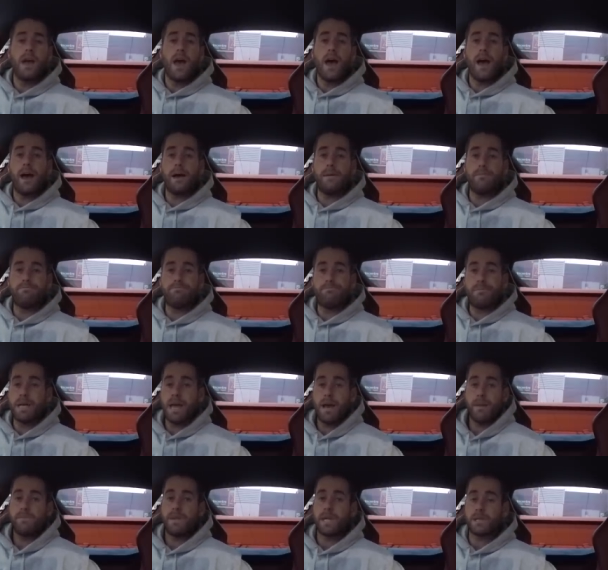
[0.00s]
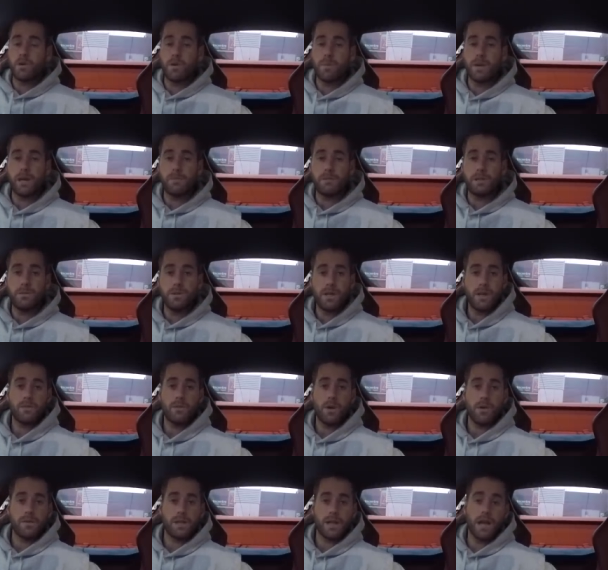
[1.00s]
Um, but yeah, that's what I've been up to with the
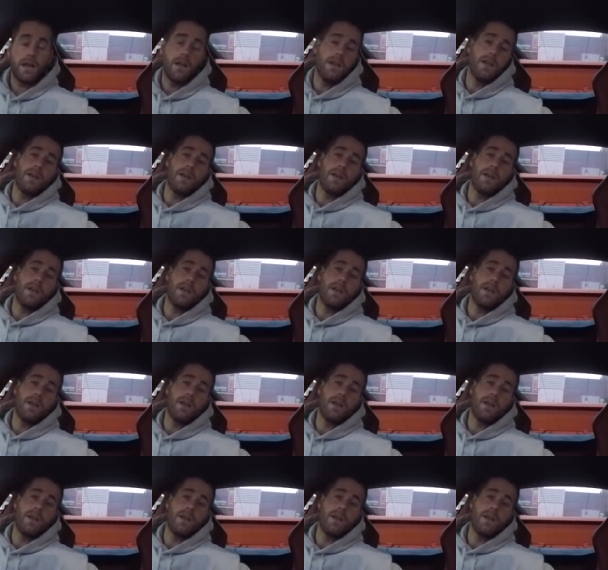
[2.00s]
F12 today.